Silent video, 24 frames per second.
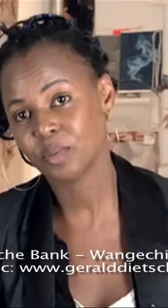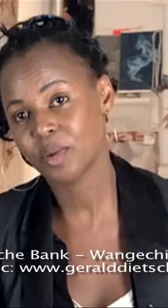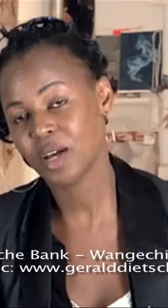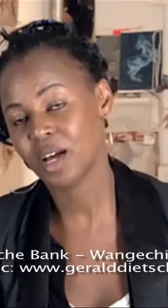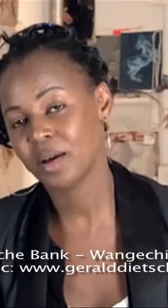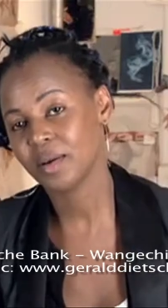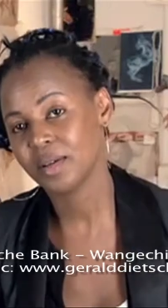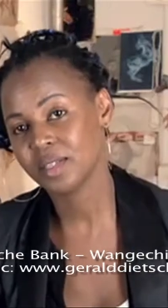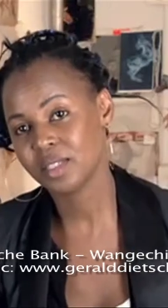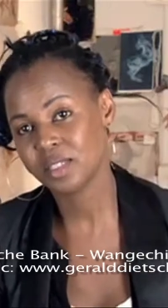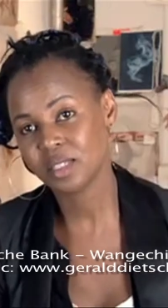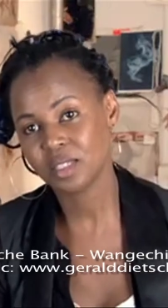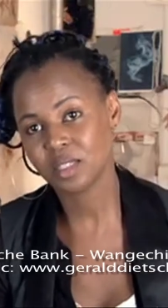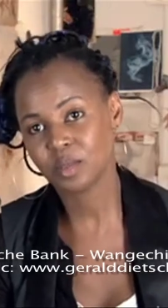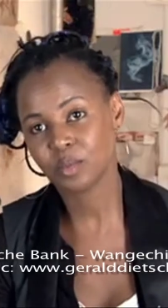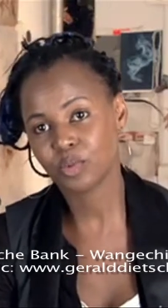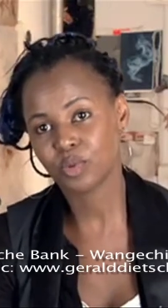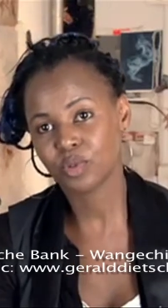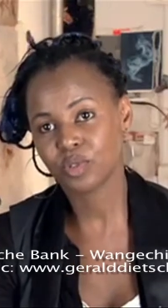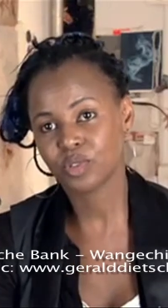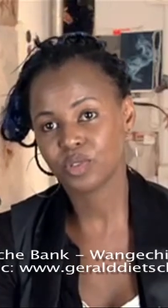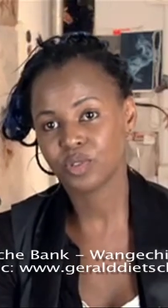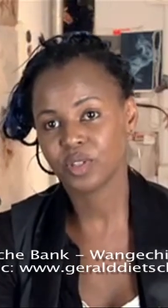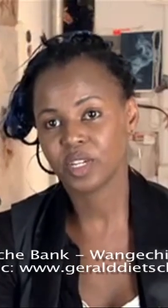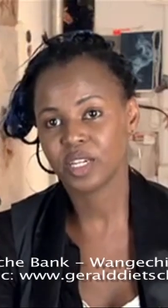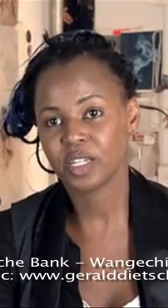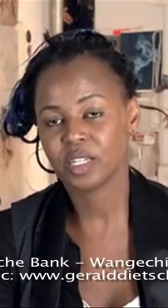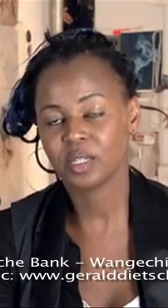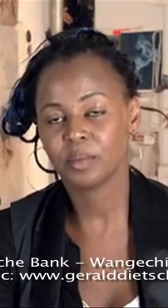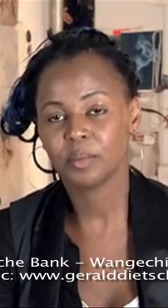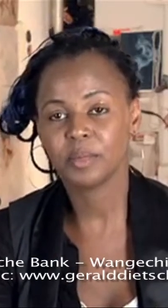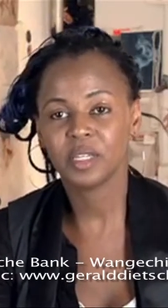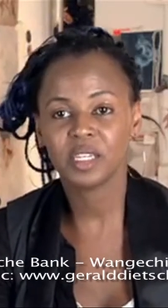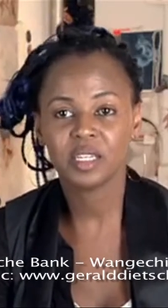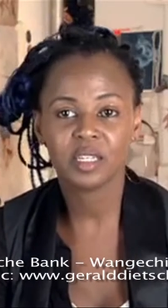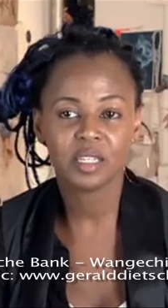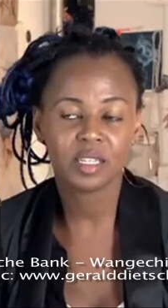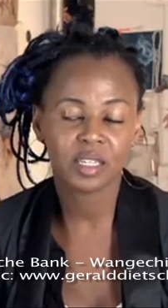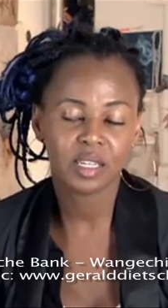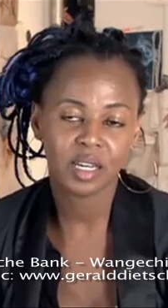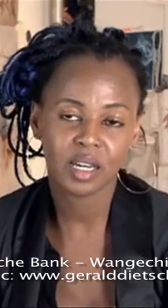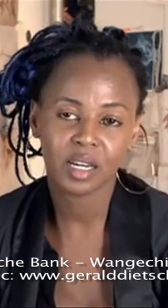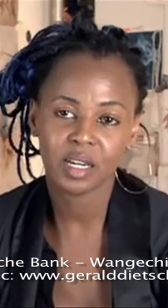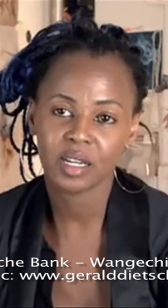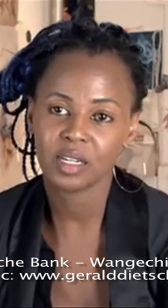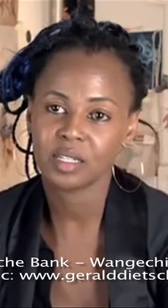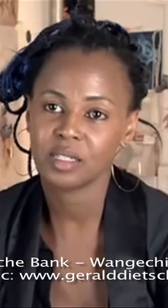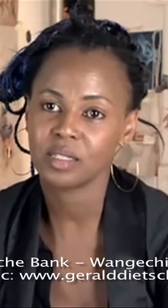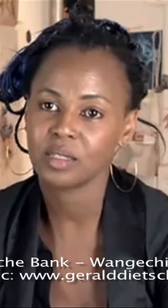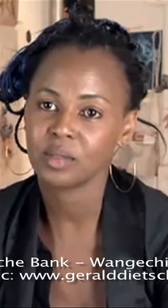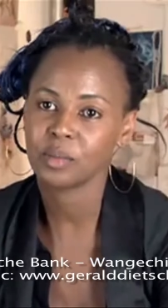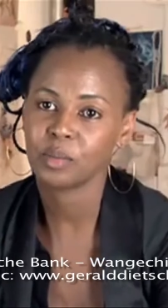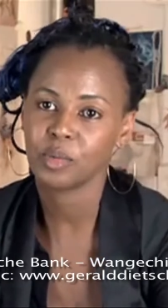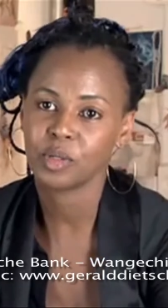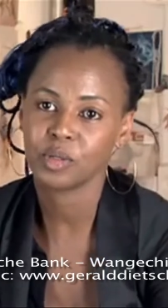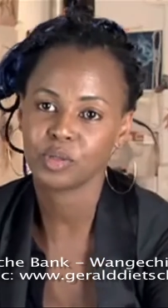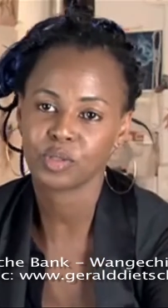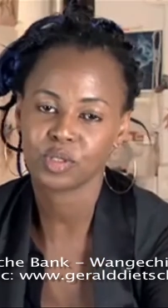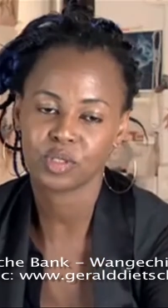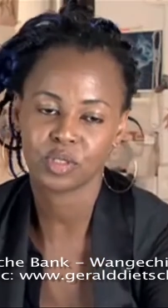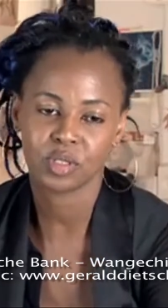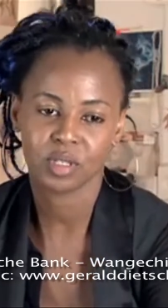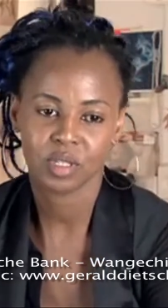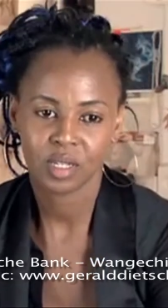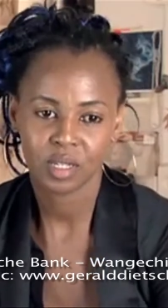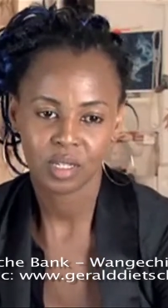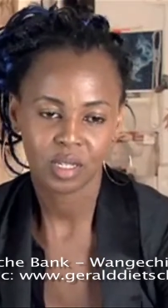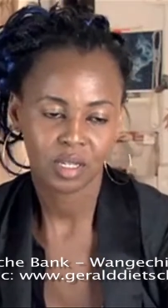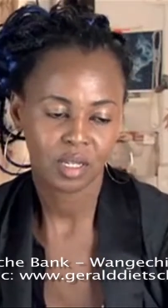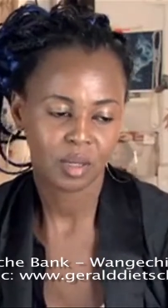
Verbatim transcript: from how I see them portrayed in media and the most